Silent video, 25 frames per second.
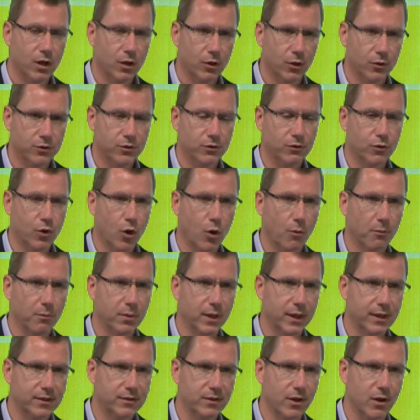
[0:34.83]
Lots of
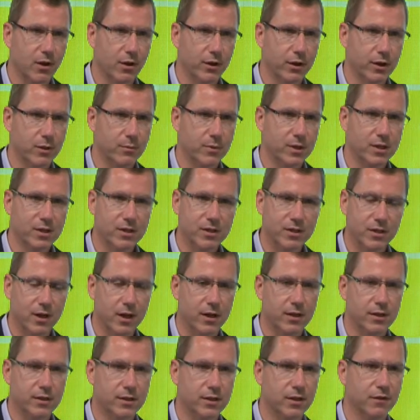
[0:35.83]
complex arguments,
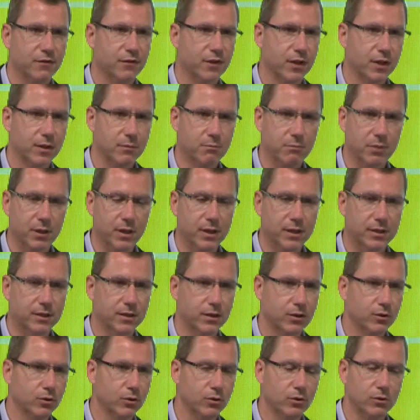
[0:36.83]
scientific,
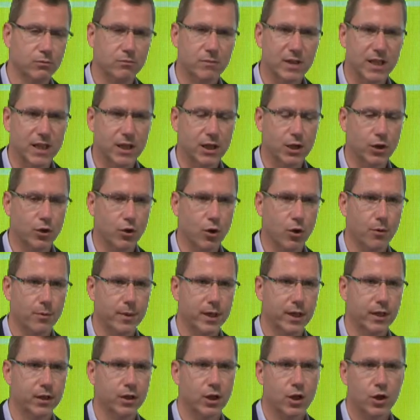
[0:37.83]
political,
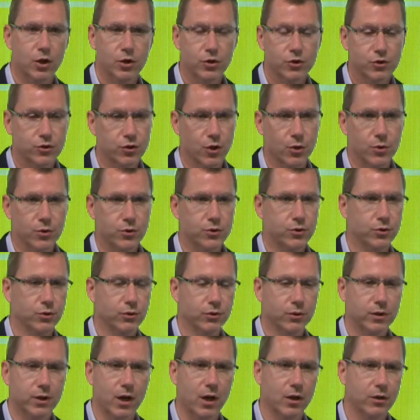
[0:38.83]
economic,
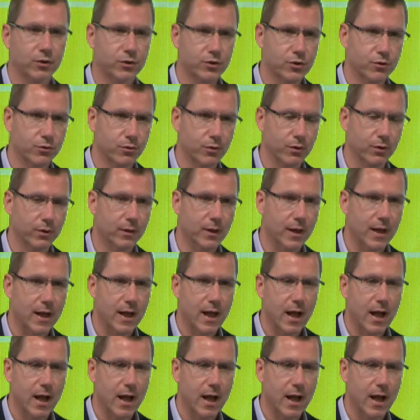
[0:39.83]
social, cultural.